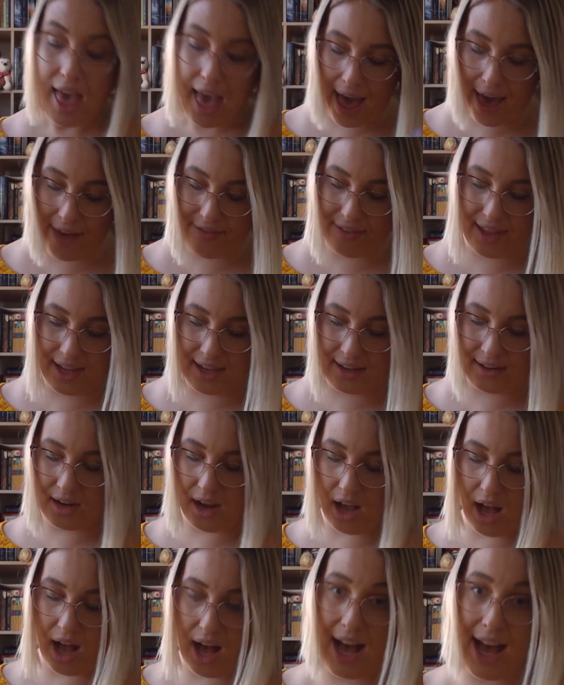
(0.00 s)
And
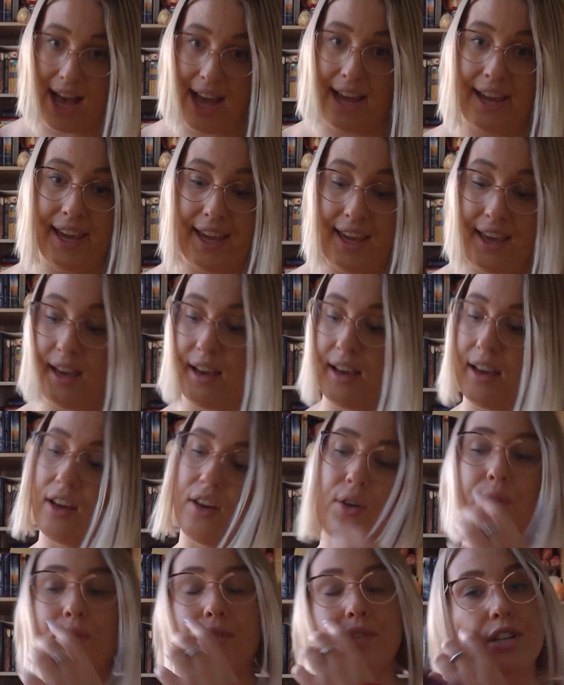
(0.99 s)
then I
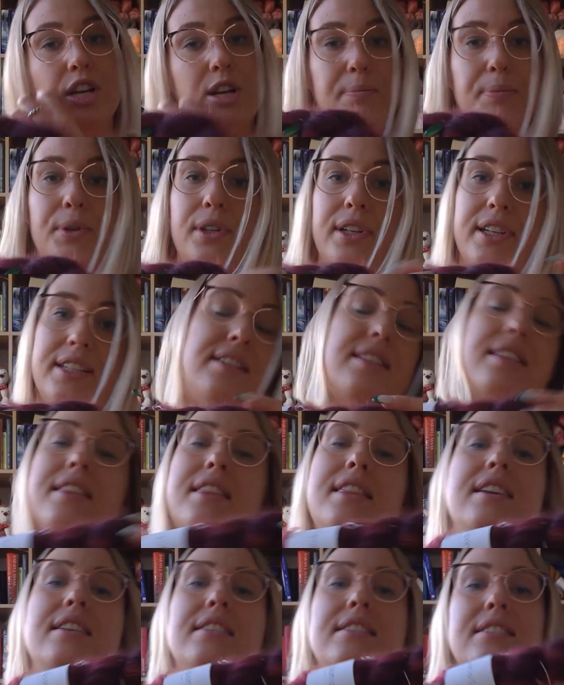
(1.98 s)
also bought
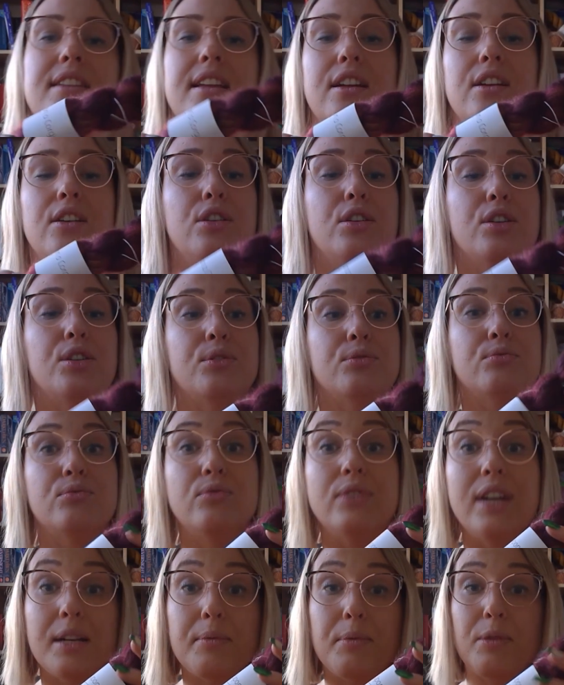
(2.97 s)
this
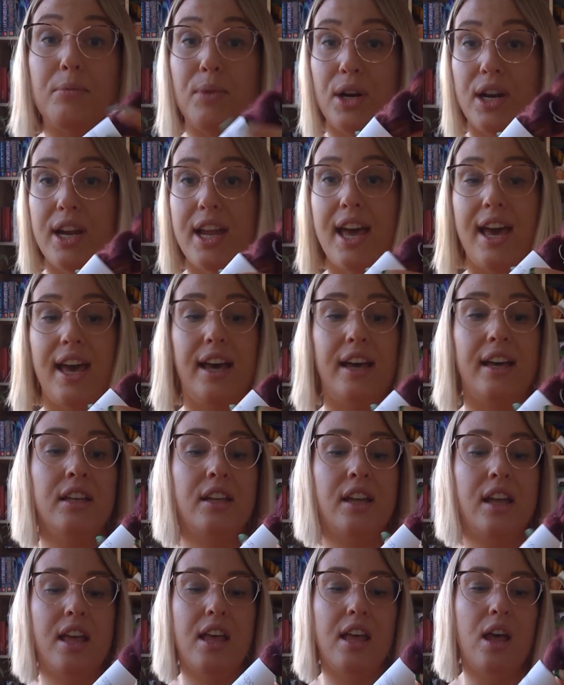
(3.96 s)
incredible mohair,
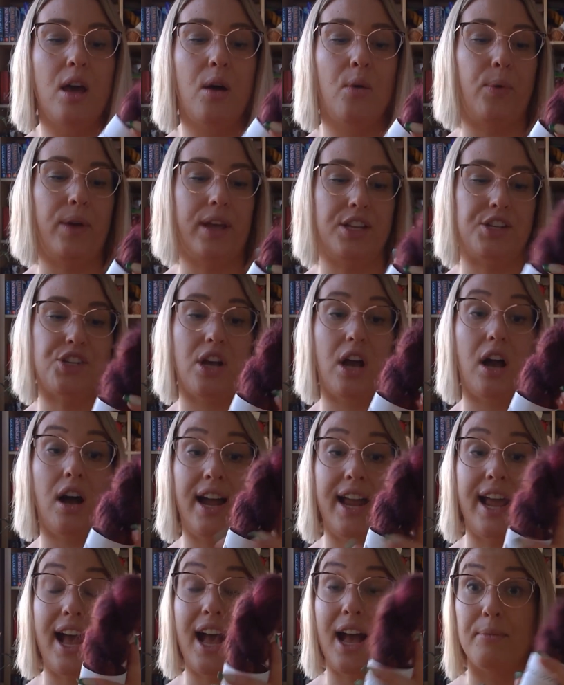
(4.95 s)
which
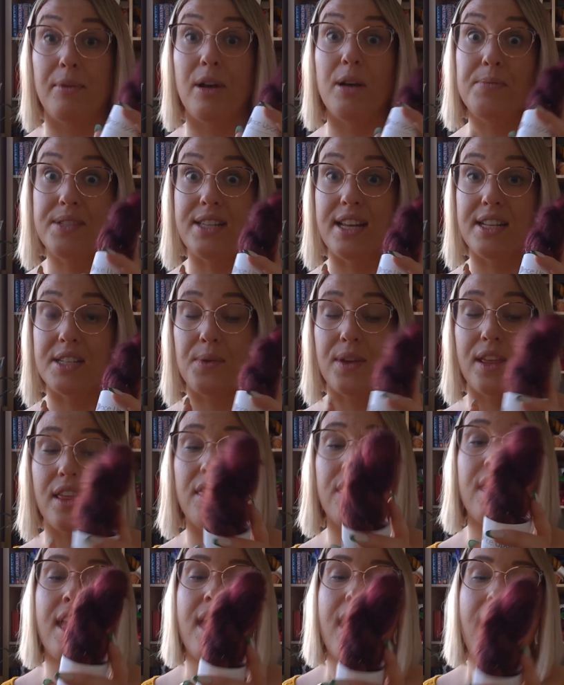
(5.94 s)
I am obsessed
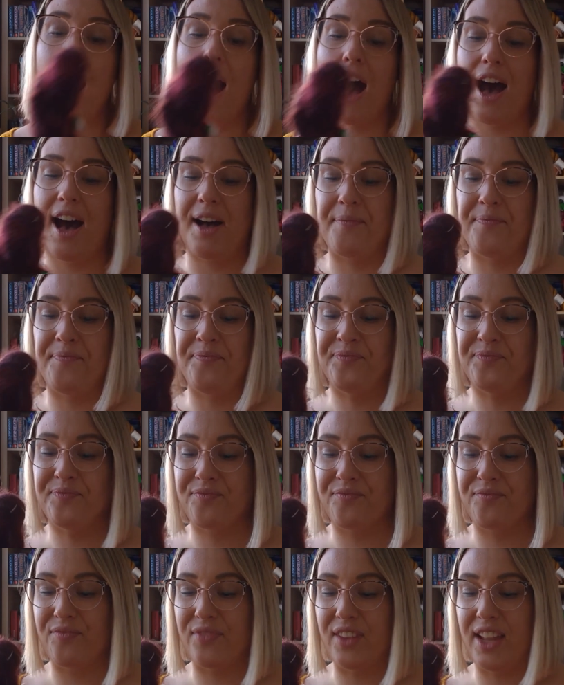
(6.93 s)
with.
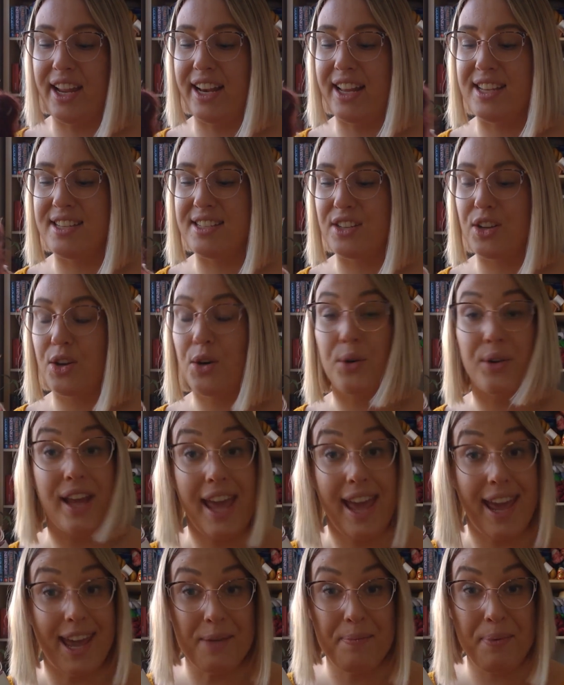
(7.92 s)
It is called
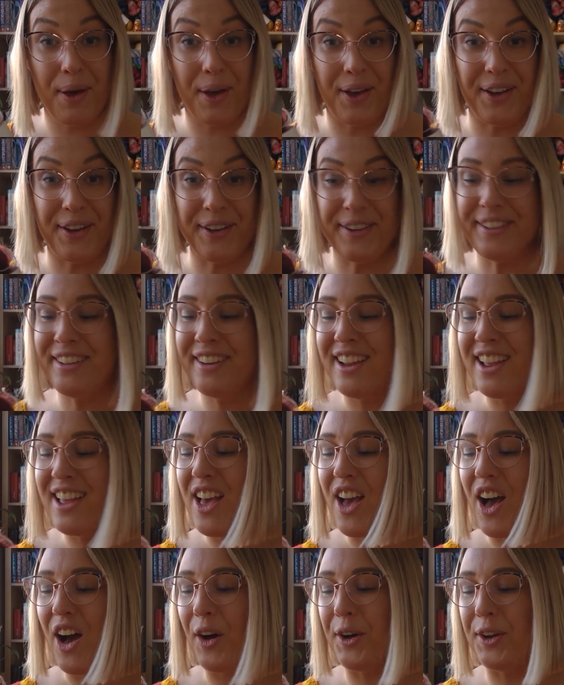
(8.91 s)
Heap Herd
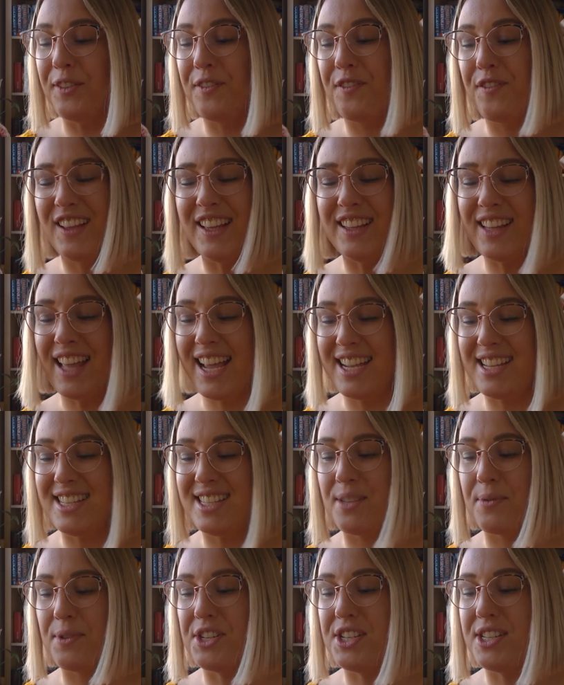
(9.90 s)
on Fig
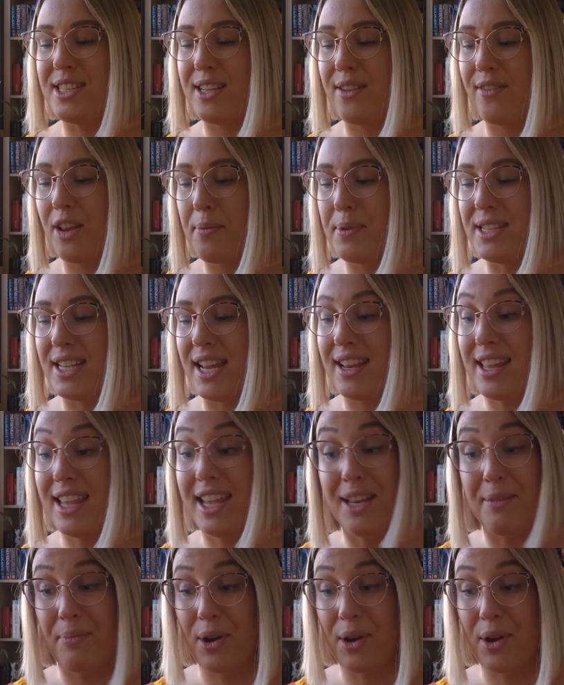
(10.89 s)
Lace, which is 70% kid